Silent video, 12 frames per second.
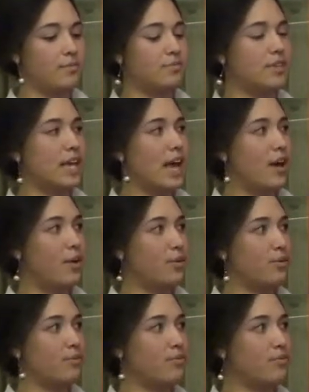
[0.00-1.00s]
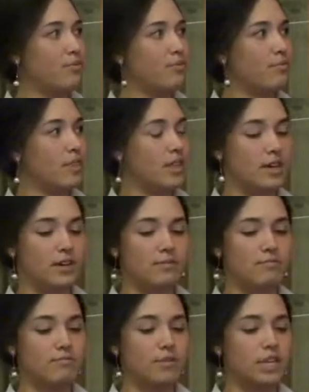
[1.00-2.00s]
see how
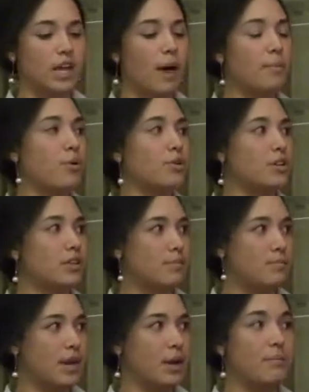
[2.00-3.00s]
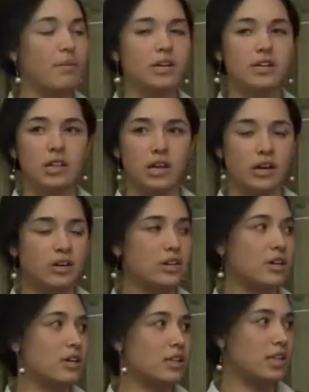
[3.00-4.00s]
the top portions appear much
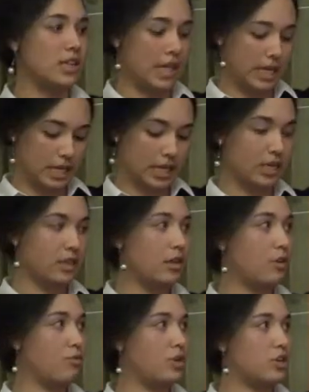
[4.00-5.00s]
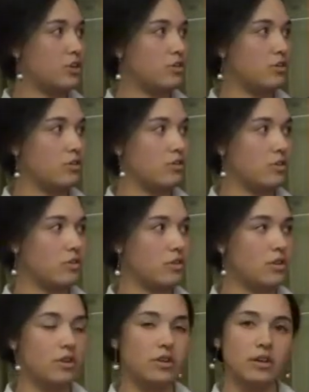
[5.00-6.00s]
larger than they did in the original.
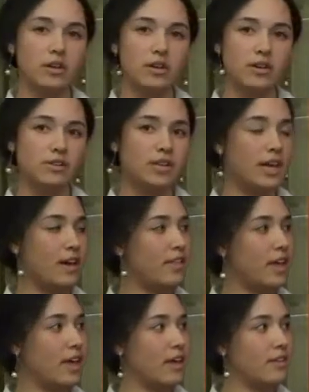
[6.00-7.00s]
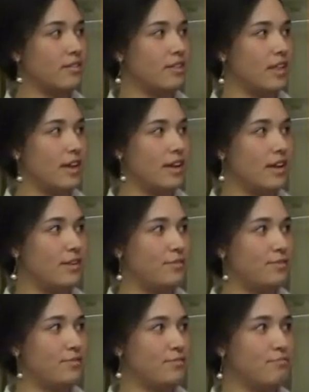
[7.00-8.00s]
You see how they kind of
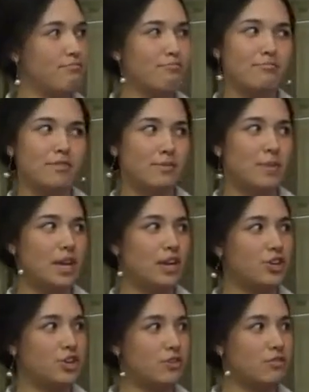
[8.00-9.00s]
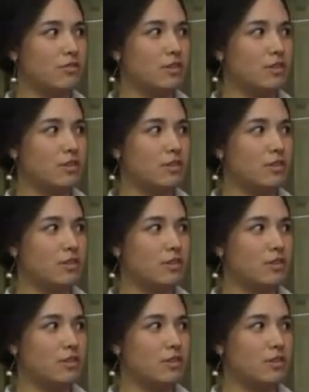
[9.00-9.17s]
diminish,